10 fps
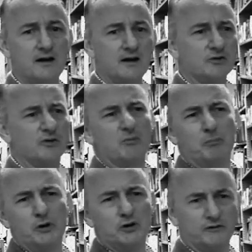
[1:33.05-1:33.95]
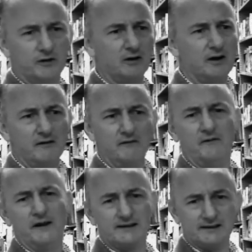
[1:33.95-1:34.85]
So it's a beautiful
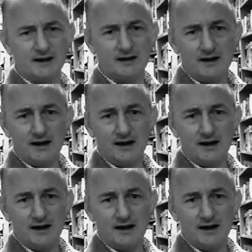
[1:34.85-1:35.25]
vista,